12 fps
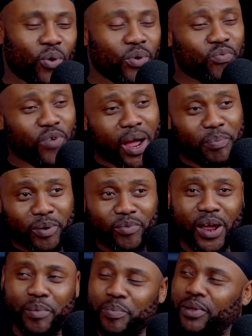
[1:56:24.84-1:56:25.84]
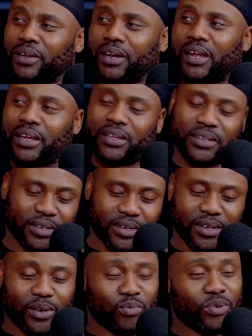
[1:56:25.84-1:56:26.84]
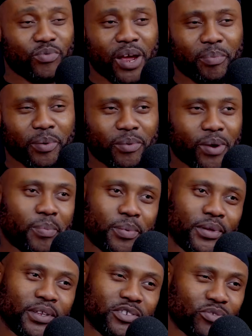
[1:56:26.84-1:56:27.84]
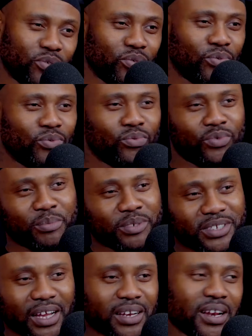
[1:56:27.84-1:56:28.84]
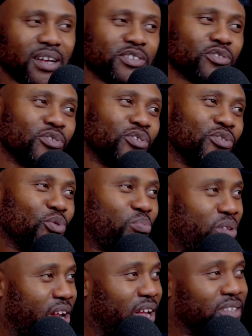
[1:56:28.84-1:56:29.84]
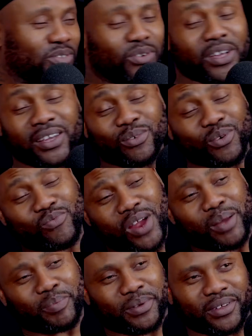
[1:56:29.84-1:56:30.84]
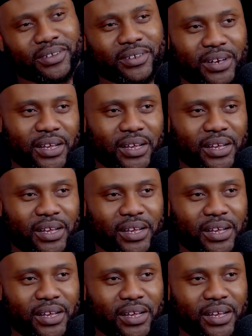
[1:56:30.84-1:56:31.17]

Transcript: We rapping. Like... We rapping. There's no imitandazo, no prayers, no we're rapping.